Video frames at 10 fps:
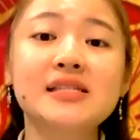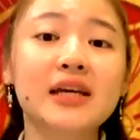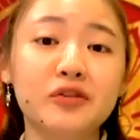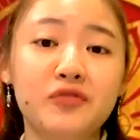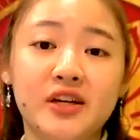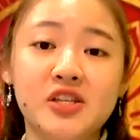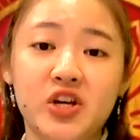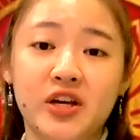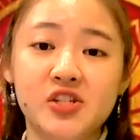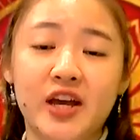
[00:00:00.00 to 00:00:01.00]
significant
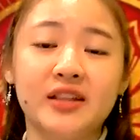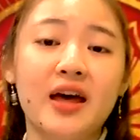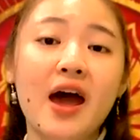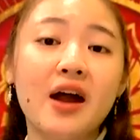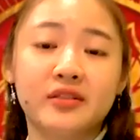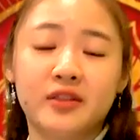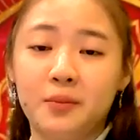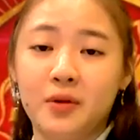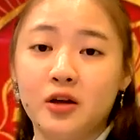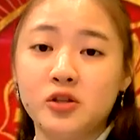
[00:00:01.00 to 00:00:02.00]
change in air
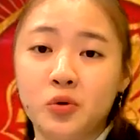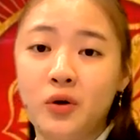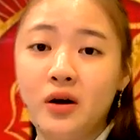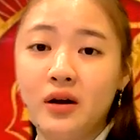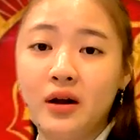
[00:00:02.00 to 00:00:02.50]
temperature